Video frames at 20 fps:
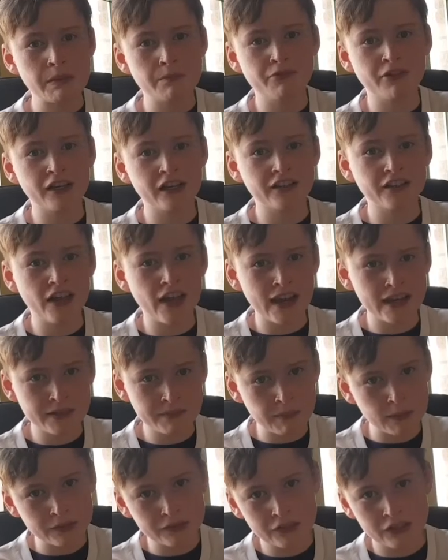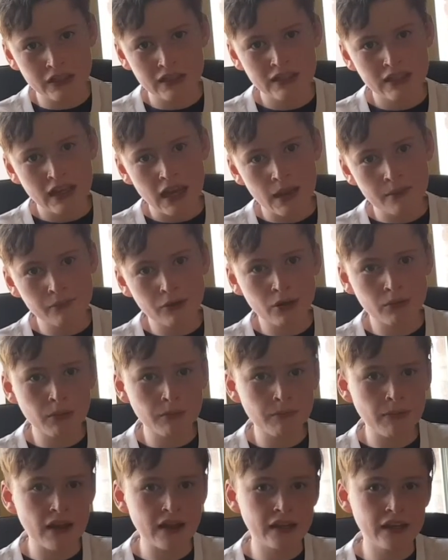been pretty tight, but I'm
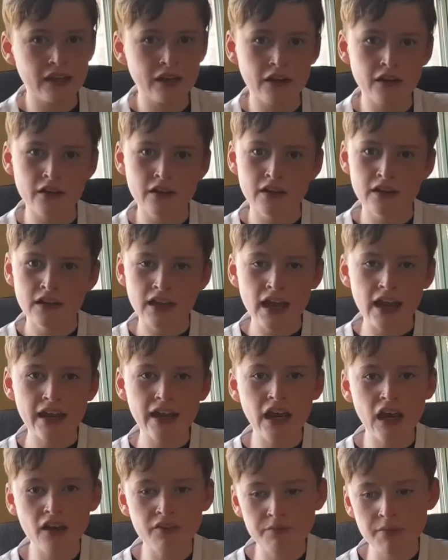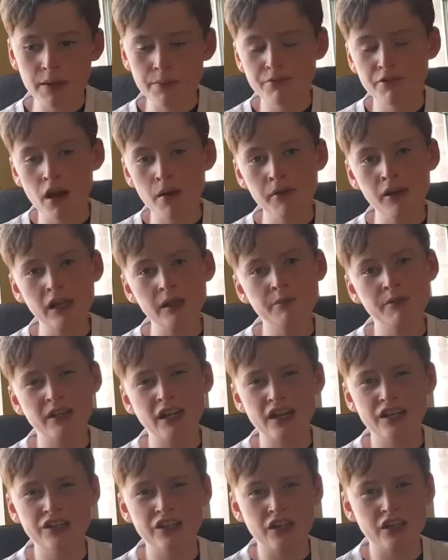coming back here. I have my Premier League
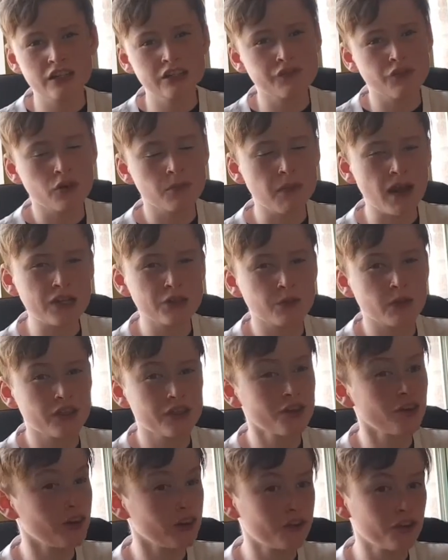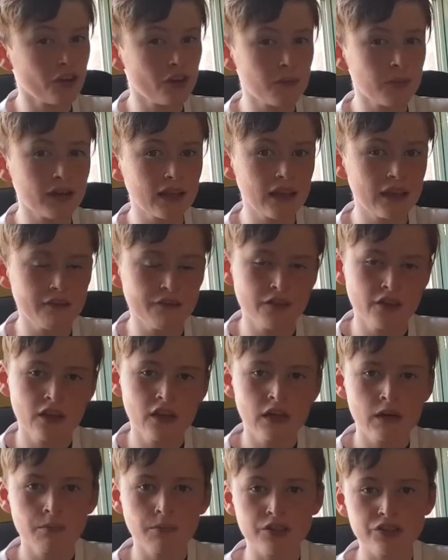predictions for Matchweek 32, I believe.
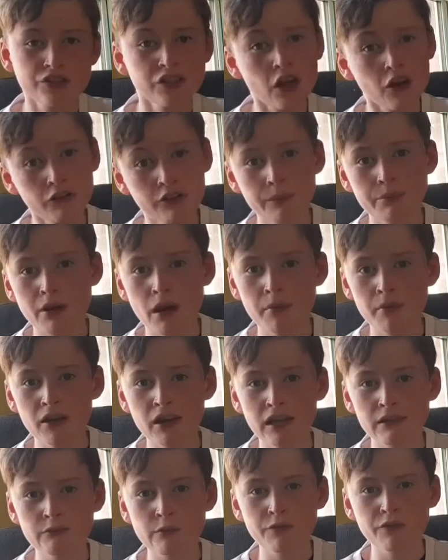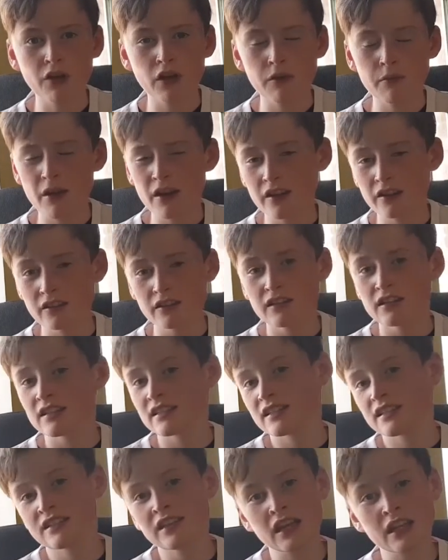But it's not only Premier League, we've got about
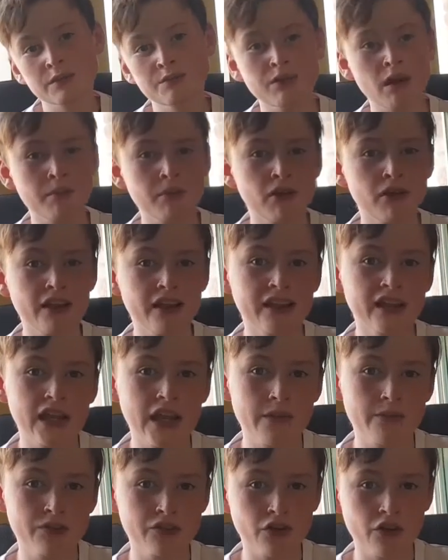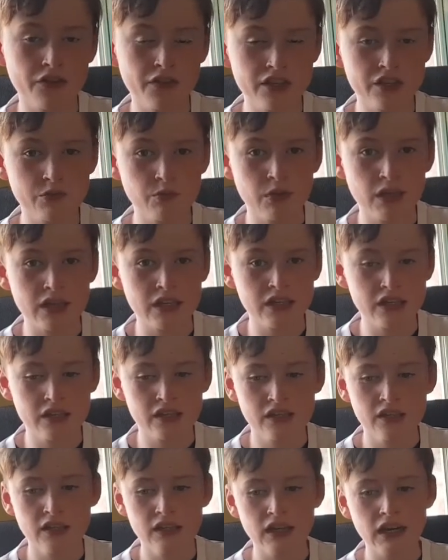6 Premier League games on this
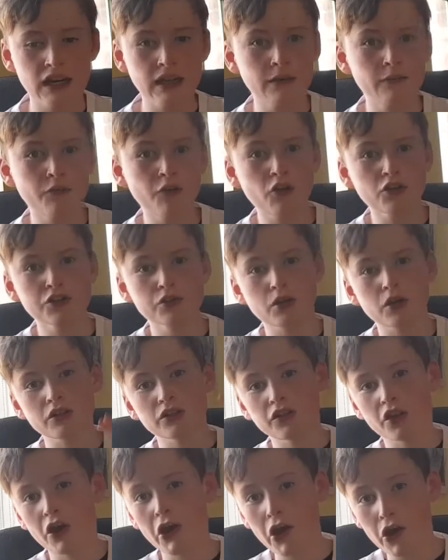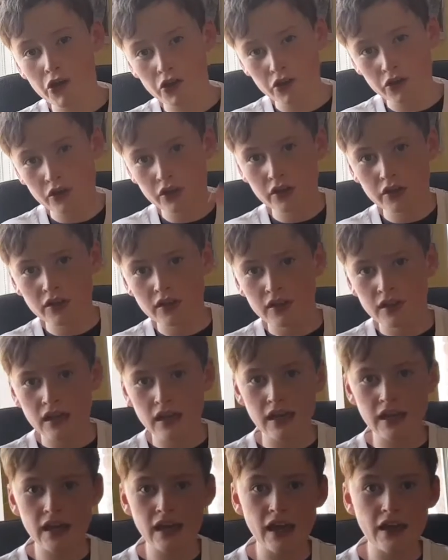week. And I've also got 2
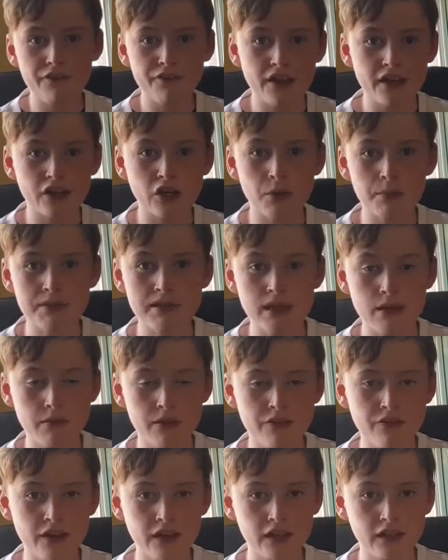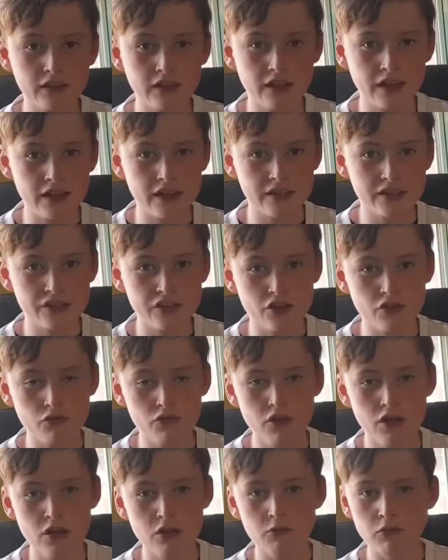FA Cup semi-final ties.
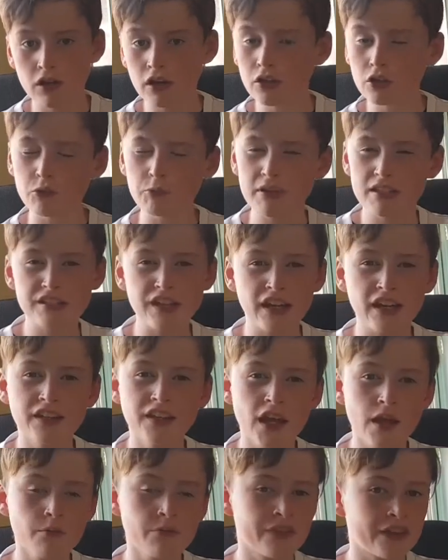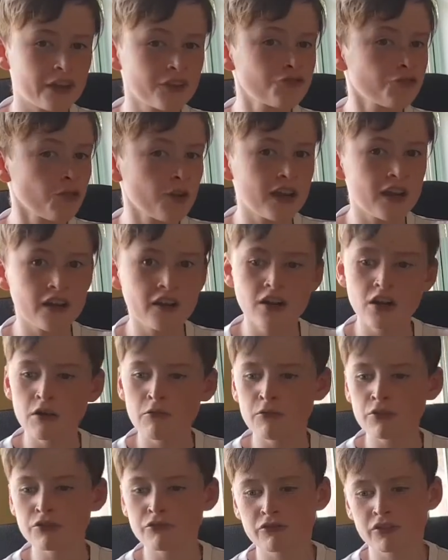So we're not going to waste any time with the intro here.
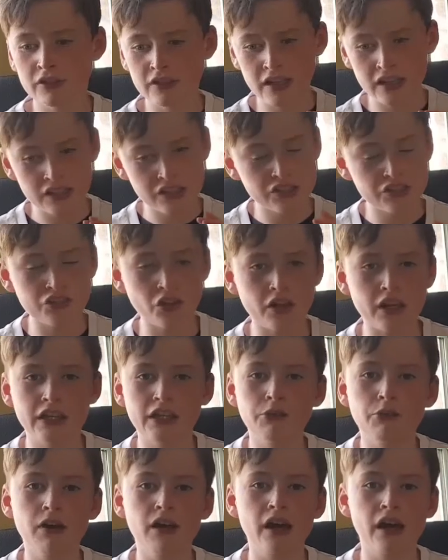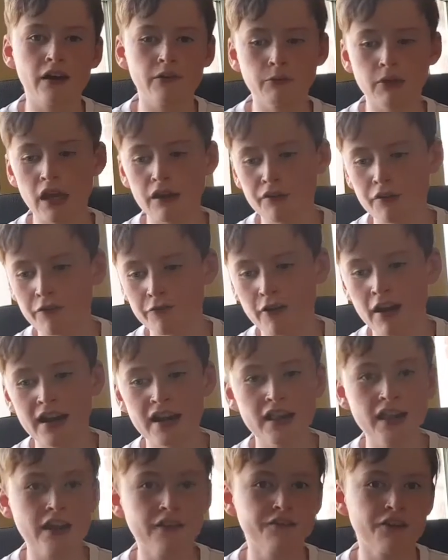We're just going to get stuck into it. And we have a
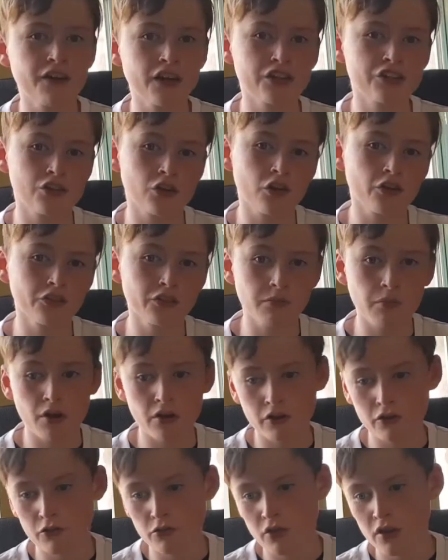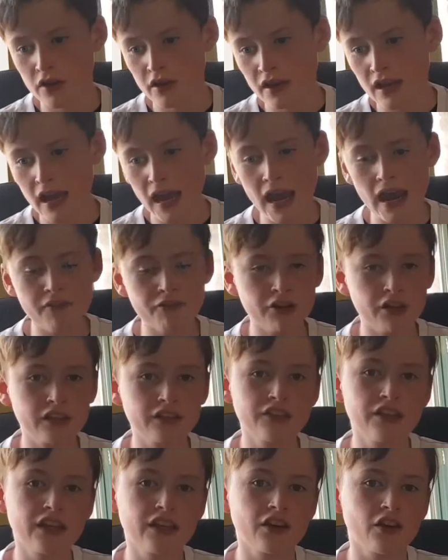Friday night fixture on tomorrow.
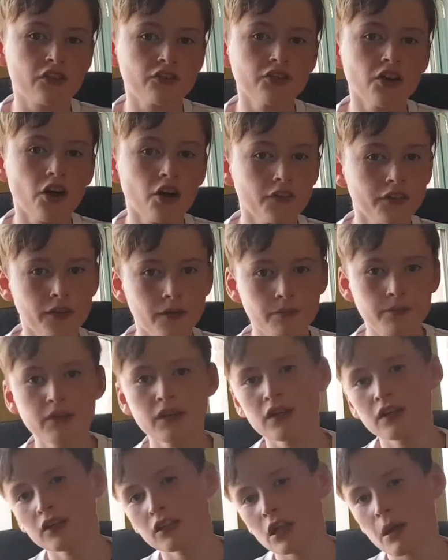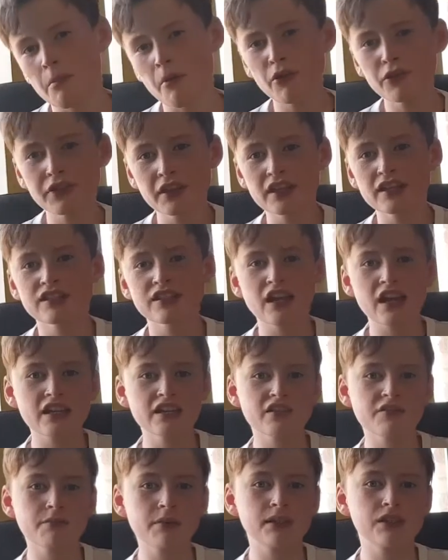Everton take on Tottenham. Now both these
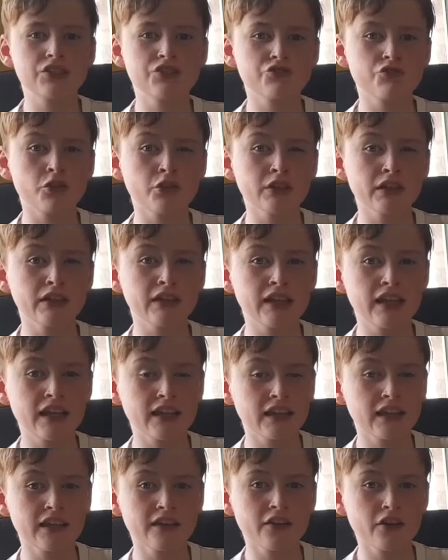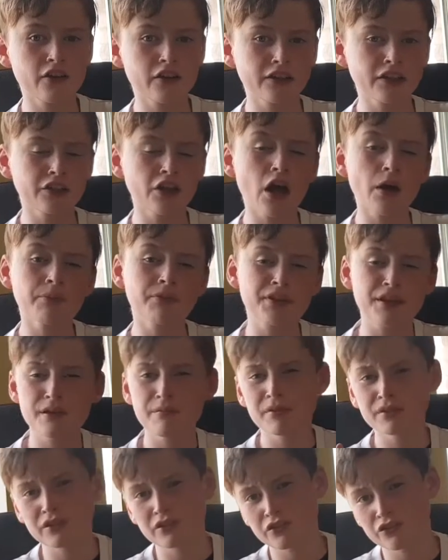sides have been struggling lately. They're in the top
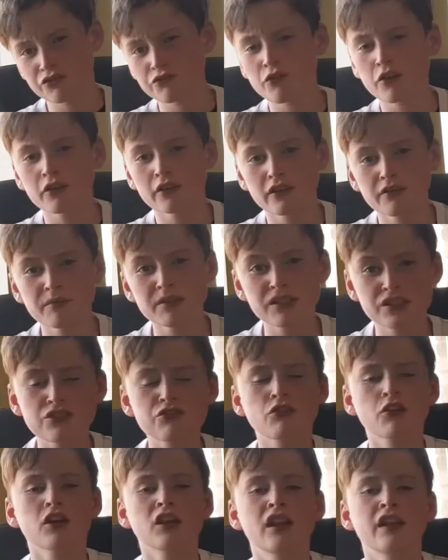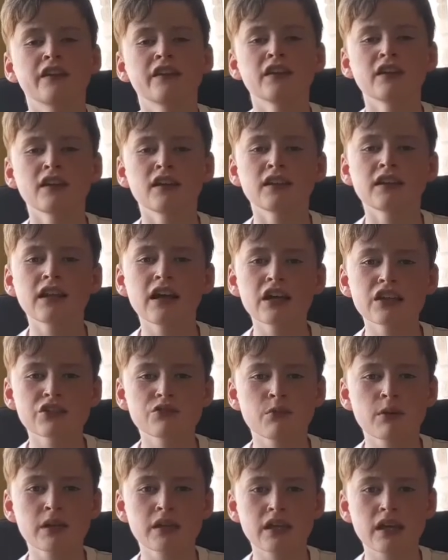10, but they've been struggling.
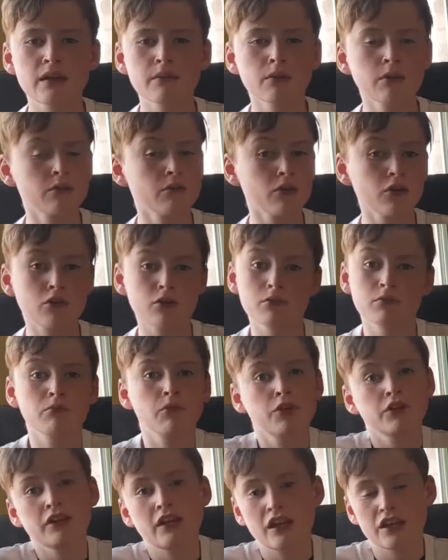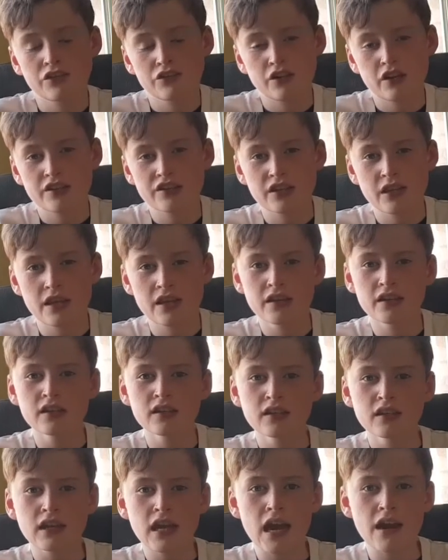Last week, or Monday should I say,
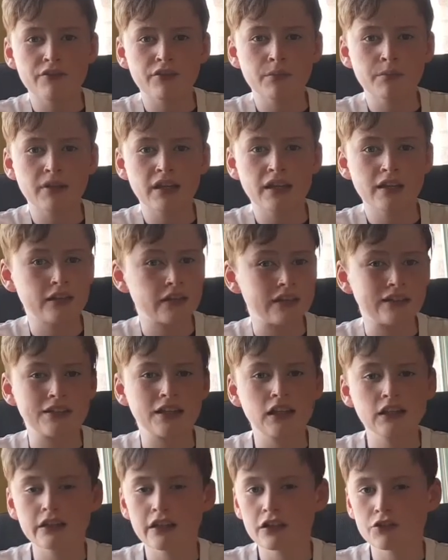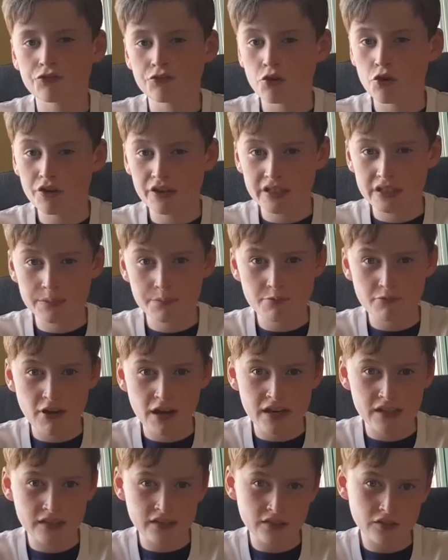Everton played a 0-0 draw against
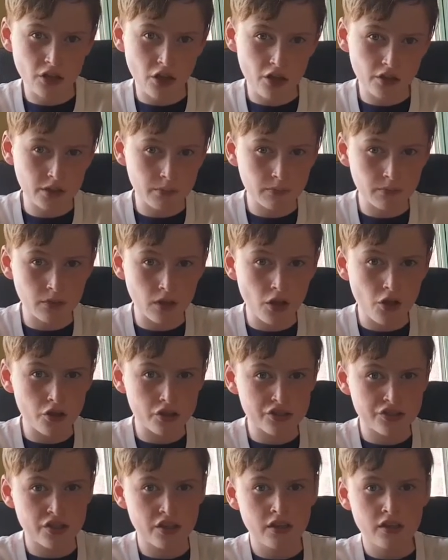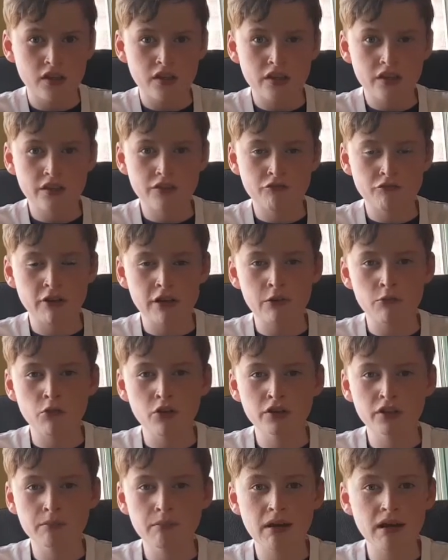Brighton. Tottenham lost
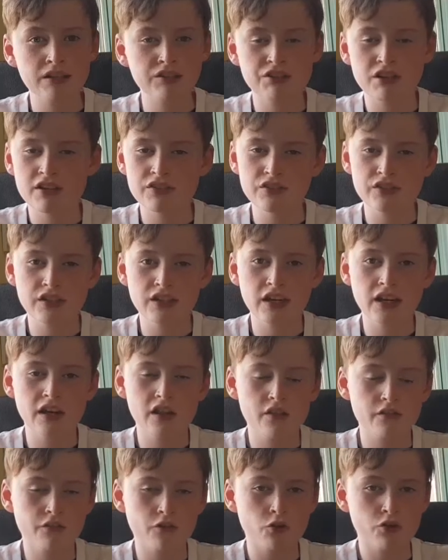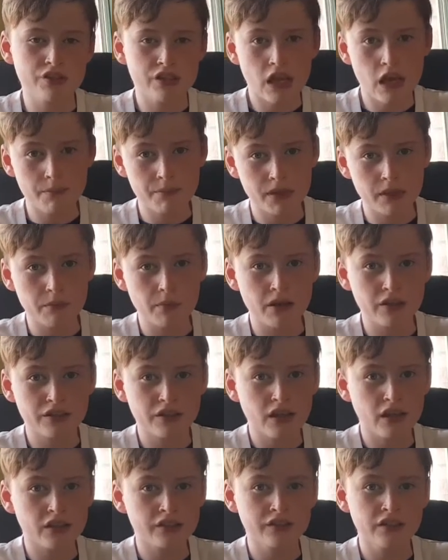3-1 to Manchester United, of course, happy about
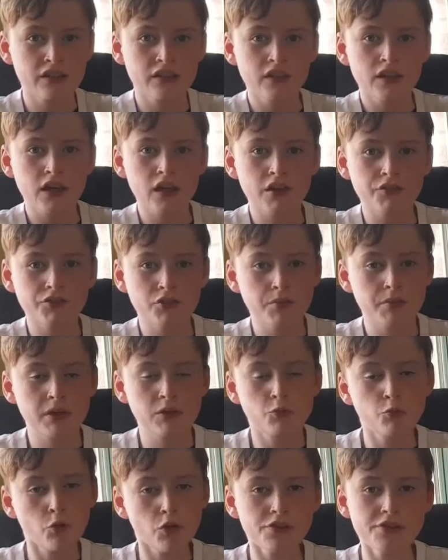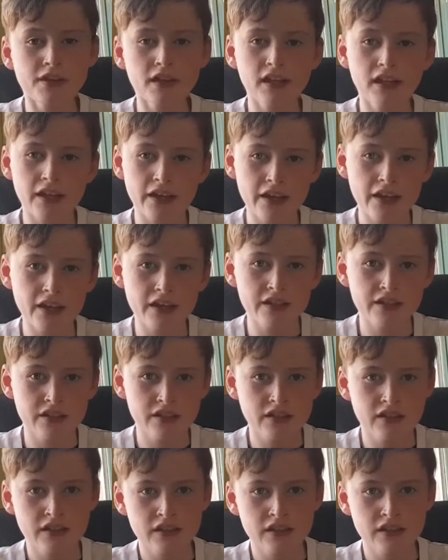that after being 1-0 ahead.